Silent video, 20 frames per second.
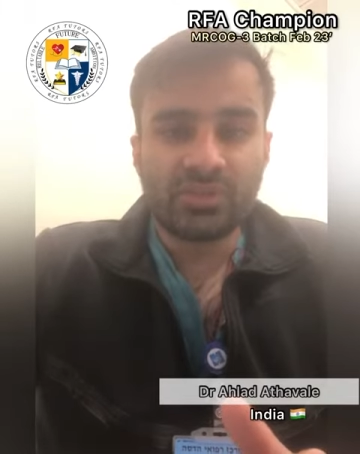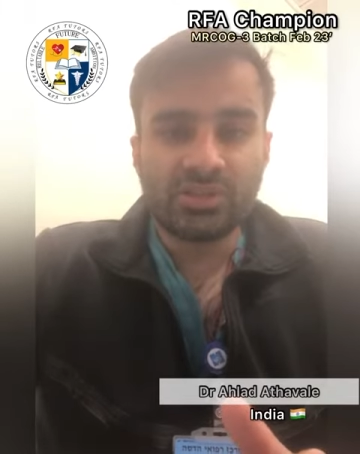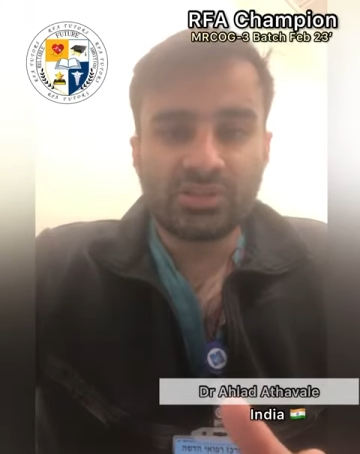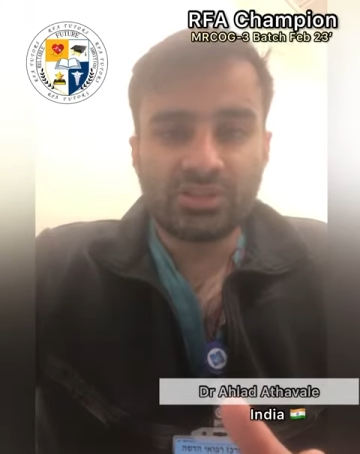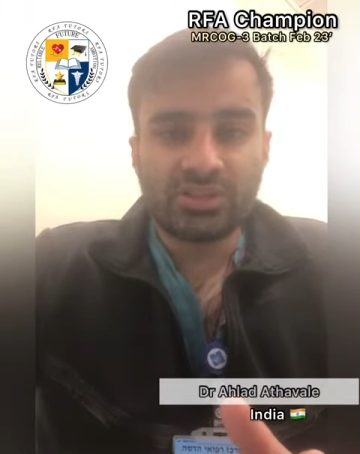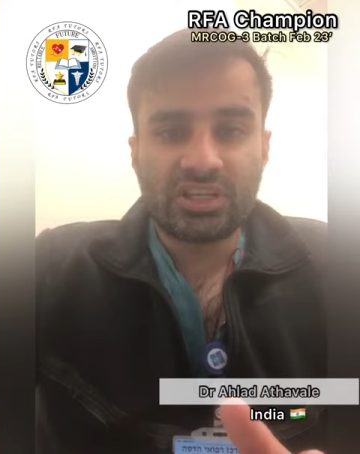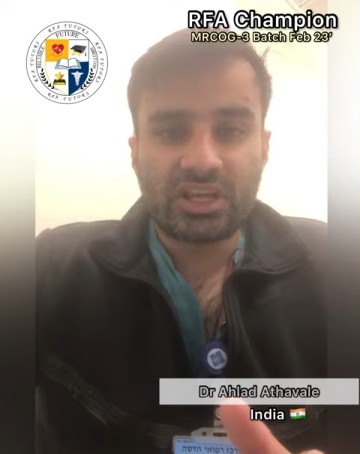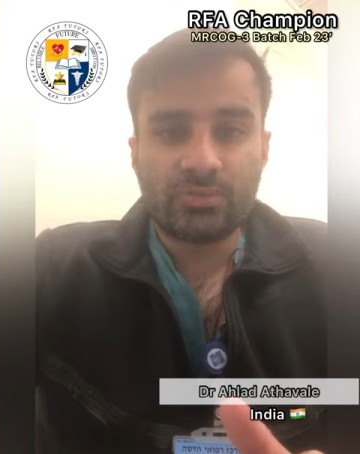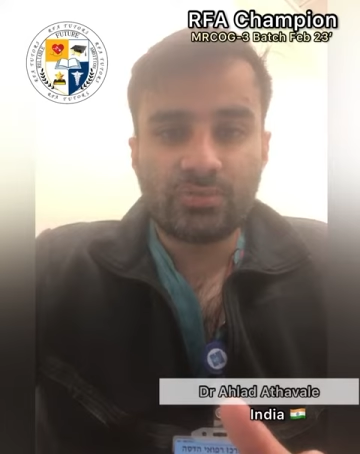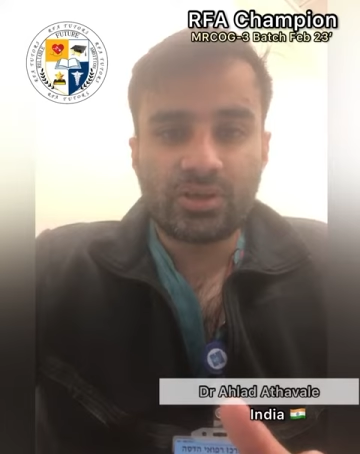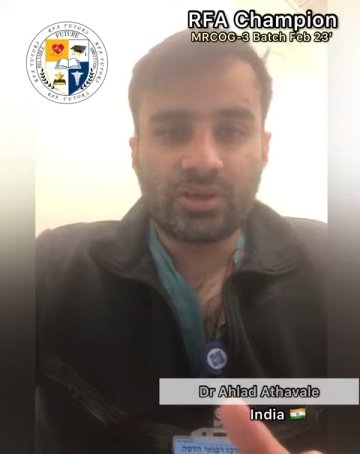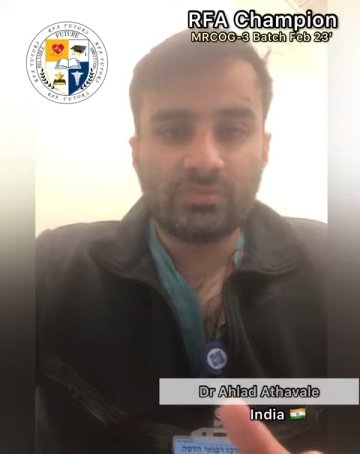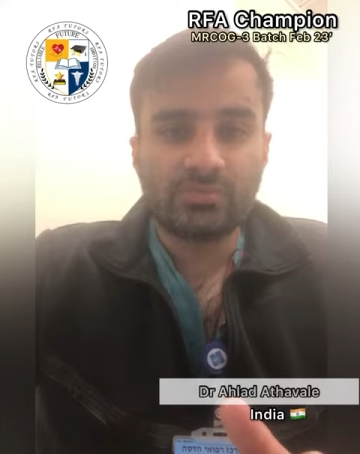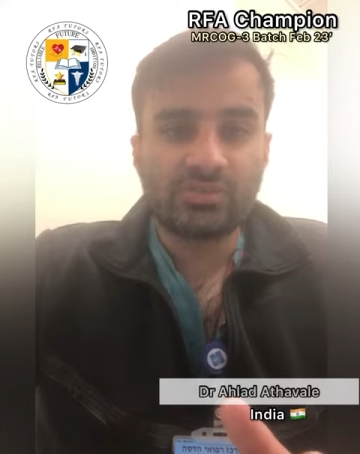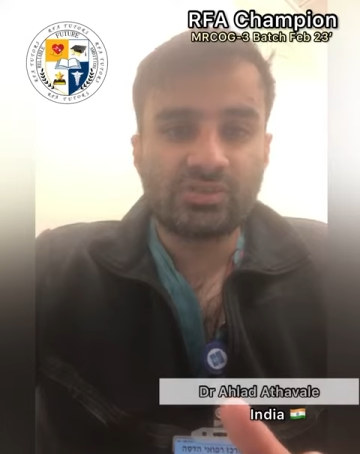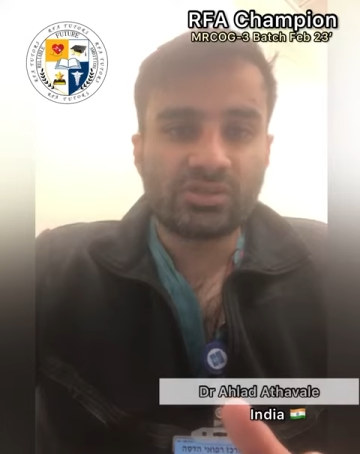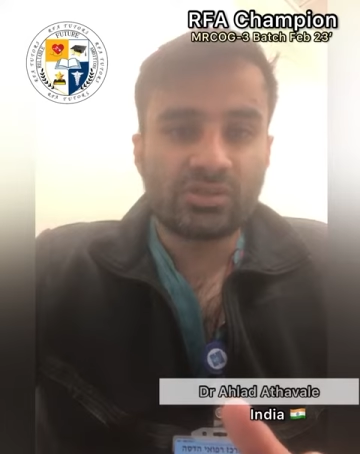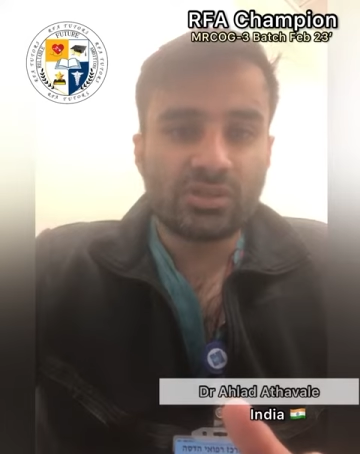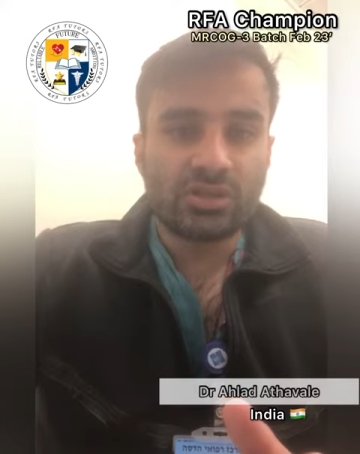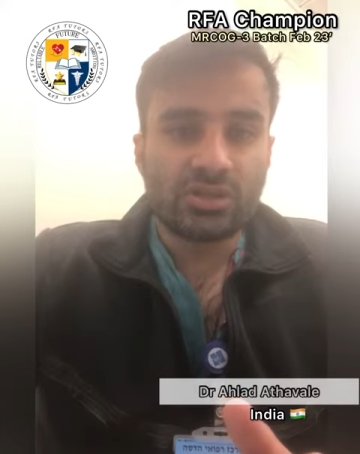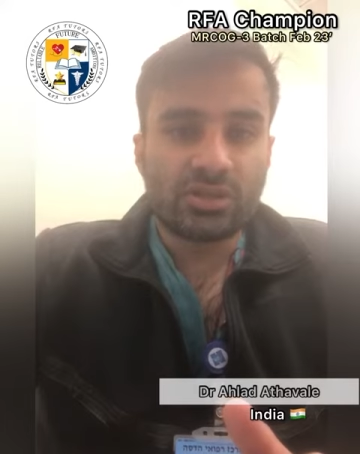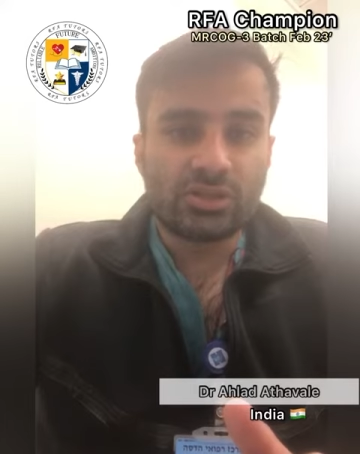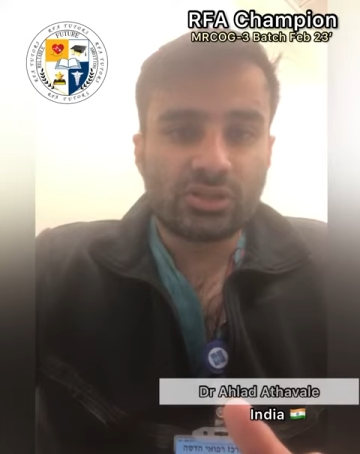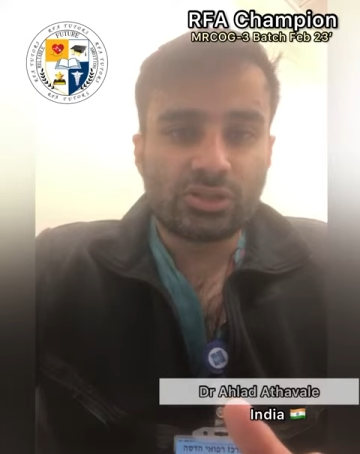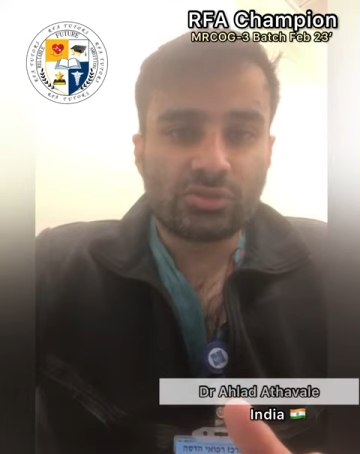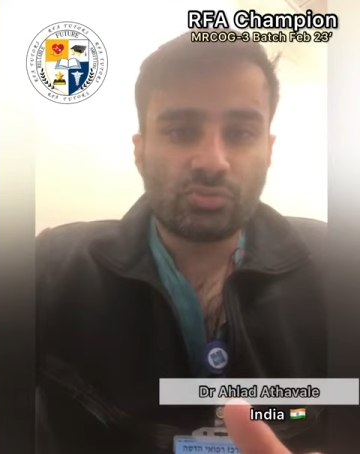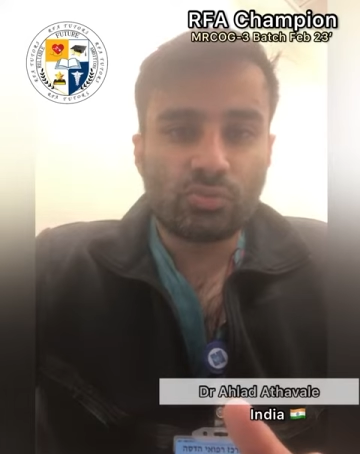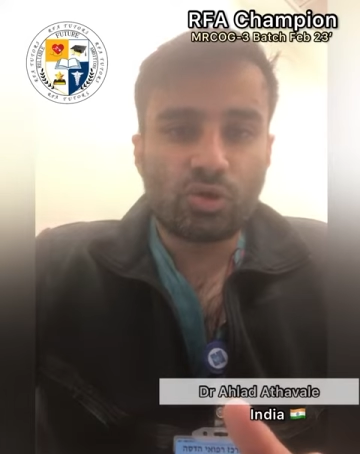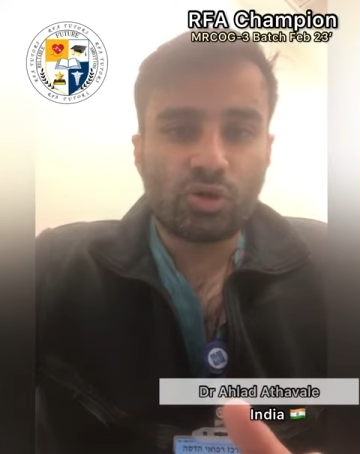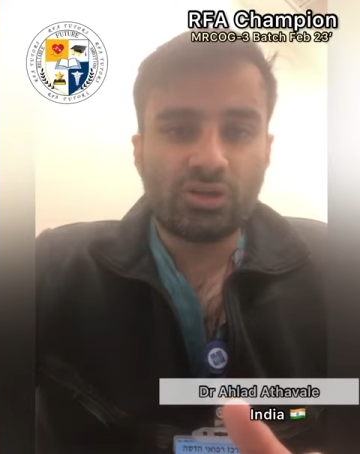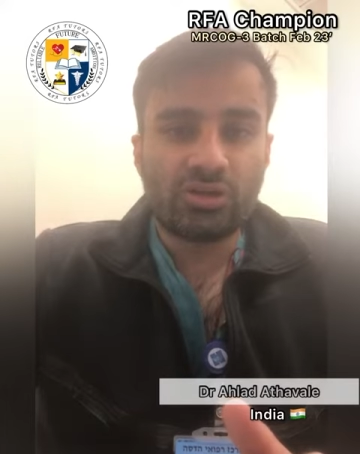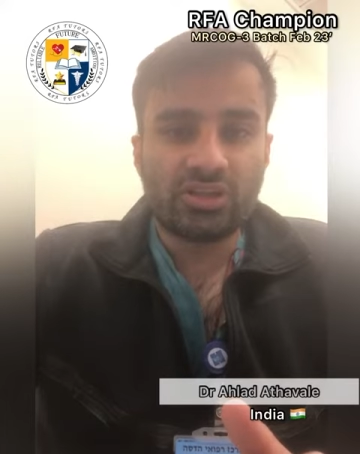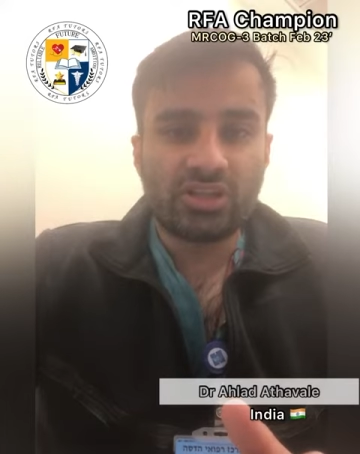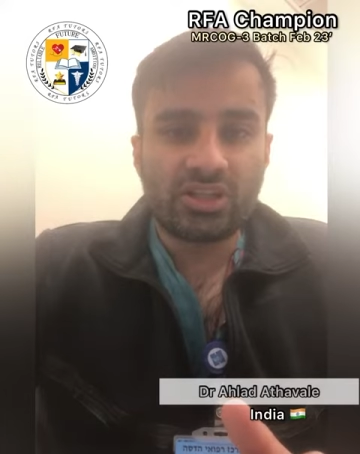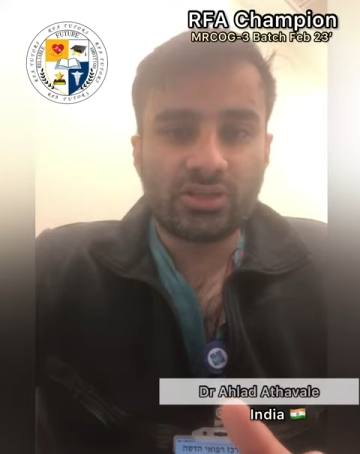Sidra ma'am's small